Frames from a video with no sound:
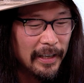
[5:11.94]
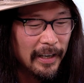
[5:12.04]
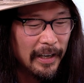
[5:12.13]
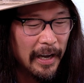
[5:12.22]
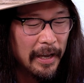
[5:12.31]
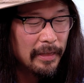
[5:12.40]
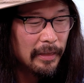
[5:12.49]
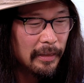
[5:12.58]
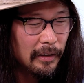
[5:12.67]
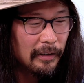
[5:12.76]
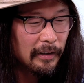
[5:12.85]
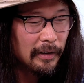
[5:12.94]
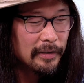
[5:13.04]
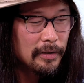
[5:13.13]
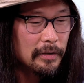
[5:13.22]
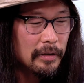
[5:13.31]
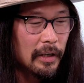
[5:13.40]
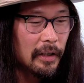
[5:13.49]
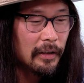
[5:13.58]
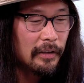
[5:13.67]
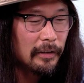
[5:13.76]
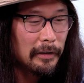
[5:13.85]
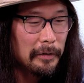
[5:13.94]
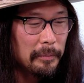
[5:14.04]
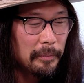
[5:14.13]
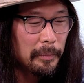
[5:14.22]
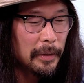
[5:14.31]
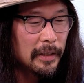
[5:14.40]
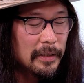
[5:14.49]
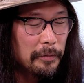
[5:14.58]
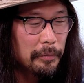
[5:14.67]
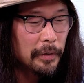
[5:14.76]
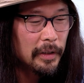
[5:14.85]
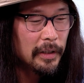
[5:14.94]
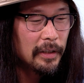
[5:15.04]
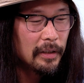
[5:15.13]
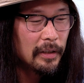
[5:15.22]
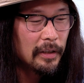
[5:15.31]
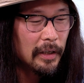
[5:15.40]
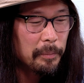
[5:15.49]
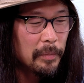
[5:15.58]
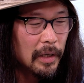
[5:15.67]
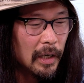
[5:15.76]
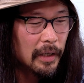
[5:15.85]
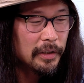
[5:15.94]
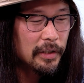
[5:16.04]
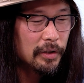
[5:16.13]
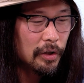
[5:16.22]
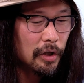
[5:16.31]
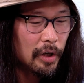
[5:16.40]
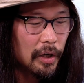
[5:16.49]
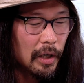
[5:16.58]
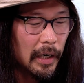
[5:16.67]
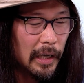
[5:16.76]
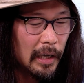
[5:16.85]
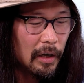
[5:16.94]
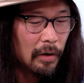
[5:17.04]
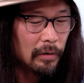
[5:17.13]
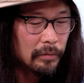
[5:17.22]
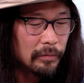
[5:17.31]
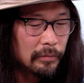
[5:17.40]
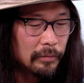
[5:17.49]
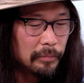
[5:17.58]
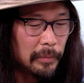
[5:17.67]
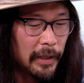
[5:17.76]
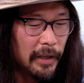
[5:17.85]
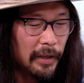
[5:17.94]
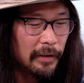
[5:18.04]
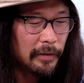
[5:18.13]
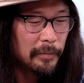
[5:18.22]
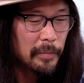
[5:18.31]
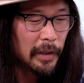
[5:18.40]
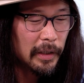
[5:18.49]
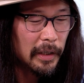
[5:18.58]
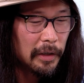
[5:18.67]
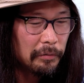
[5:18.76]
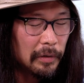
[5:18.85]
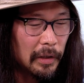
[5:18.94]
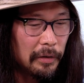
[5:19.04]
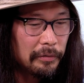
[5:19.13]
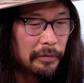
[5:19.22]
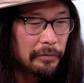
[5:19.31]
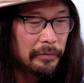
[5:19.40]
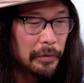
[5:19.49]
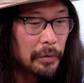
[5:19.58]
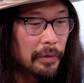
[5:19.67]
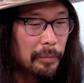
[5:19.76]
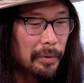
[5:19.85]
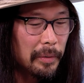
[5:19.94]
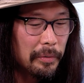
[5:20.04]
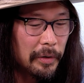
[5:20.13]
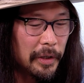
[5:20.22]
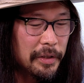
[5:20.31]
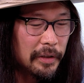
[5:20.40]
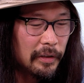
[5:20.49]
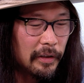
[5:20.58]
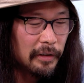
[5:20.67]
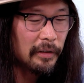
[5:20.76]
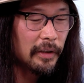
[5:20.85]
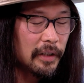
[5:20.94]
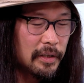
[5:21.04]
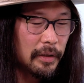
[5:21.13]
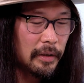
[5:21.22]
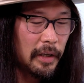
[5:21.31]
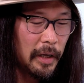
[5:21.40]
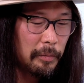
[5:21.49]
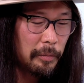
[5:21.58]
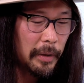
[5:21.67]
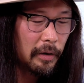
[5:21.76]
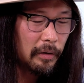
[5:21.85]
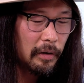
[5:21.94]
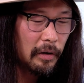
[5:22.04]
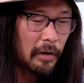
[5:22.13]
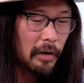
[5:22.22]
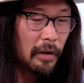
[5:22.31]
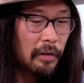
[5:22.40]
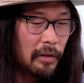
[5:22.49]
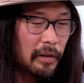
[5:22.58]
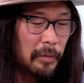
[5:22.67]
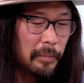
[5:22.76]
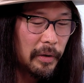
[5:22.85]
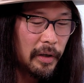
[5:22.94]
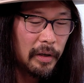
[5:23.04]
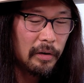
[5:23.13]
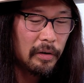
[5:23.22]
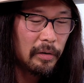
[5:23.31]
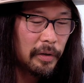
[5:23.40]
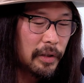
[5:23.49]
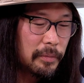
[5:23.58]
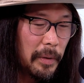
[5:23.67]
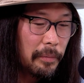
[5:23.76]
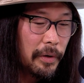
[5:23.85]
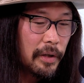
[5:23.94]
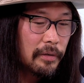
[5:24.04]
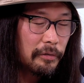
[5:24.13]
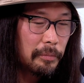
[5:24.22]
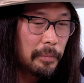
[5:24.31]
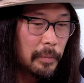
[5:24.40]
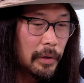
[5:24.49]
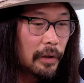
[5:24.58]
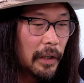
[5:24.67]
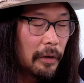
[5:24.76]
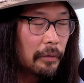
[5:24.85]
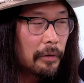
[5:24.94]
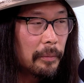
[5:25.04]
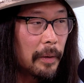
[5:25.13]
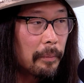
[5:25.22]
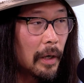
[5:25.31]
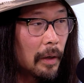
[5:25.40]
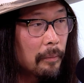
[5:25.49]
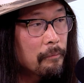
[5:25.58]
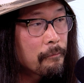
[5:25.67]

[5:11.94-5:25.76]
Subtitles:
I think it started because I really am not sure how my kind of love of food and preparation in the kitchen came about, other than my earliest memories of cooking with my mom,